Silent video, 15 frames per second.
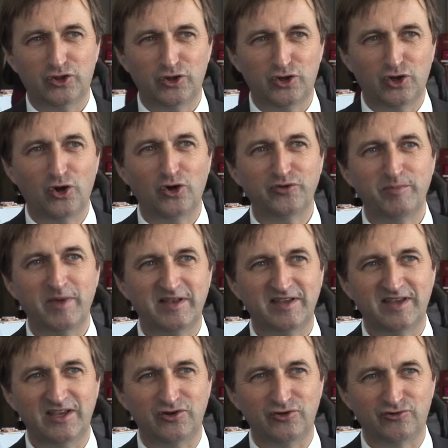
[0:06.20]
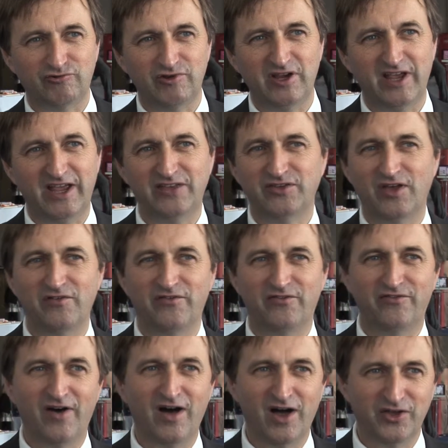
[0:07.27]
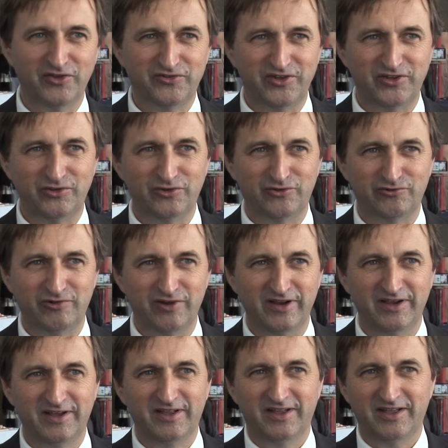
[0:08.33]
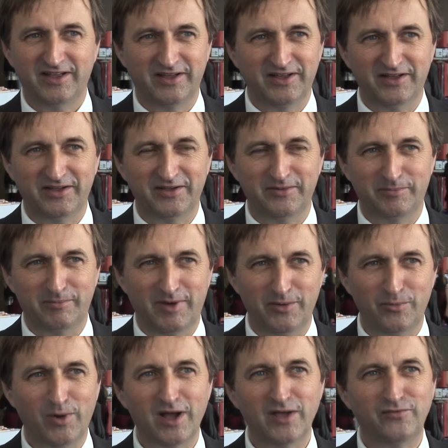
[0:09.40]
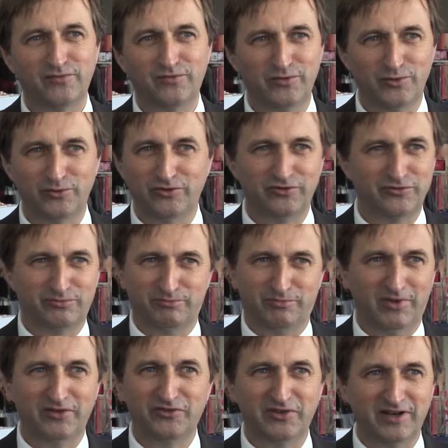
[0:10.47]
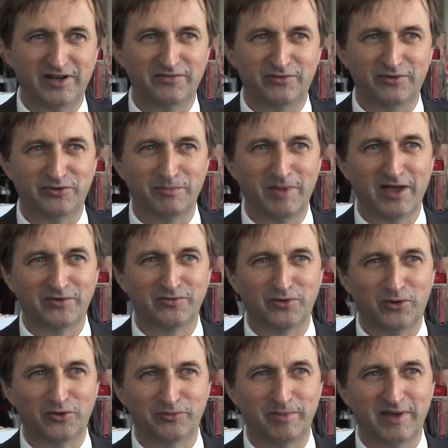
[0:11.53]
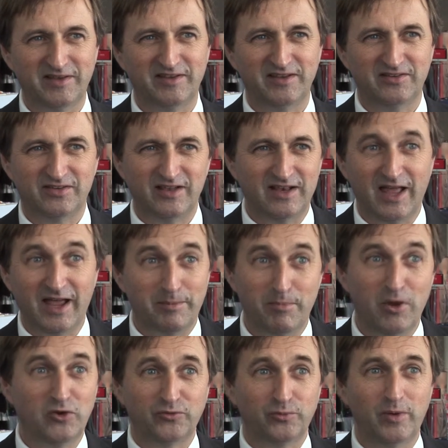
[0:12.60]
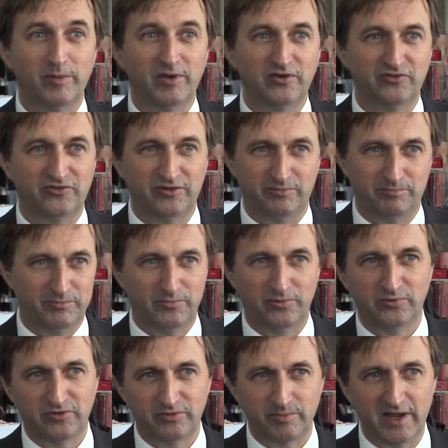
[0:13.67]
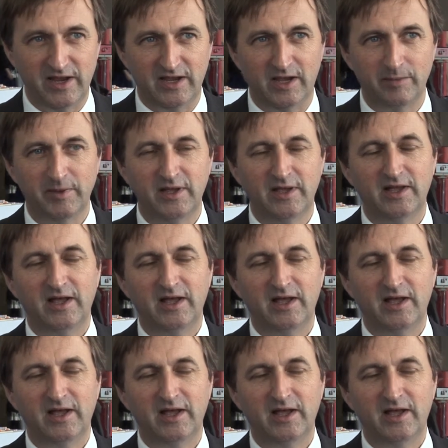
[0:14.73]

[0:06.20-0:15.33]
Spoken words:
The cosmetic industry is a vast industry. My wife uses a significant amount of cosmetics. Like most women, she uses makeup.